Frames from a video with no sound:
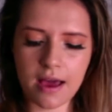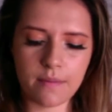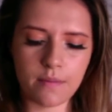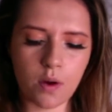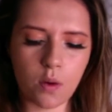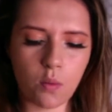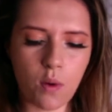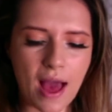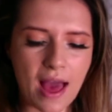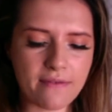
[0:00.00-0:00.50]

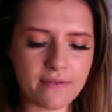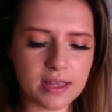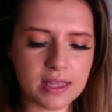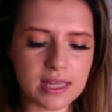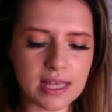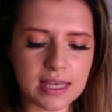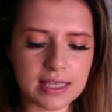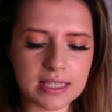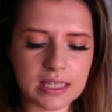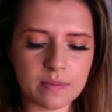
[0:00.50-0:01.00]
whatever
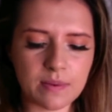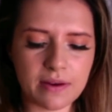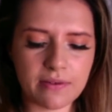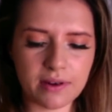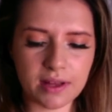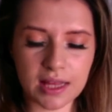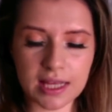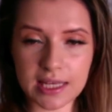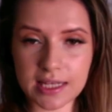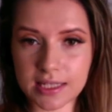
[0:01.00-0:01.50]
needs to be
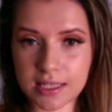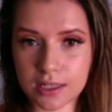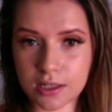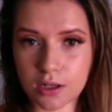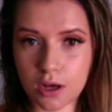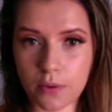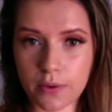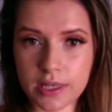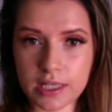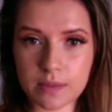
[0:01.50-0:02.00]
released is
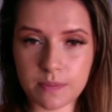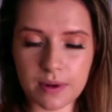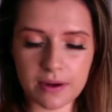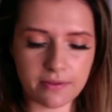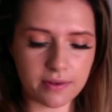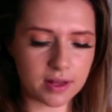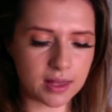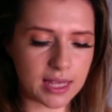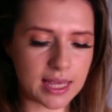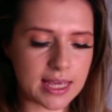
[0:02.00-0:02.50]
going to be
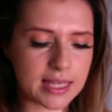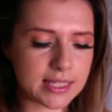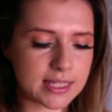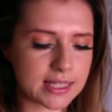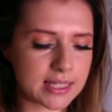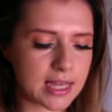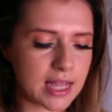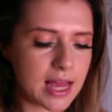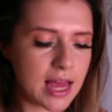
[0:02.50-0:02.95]
released.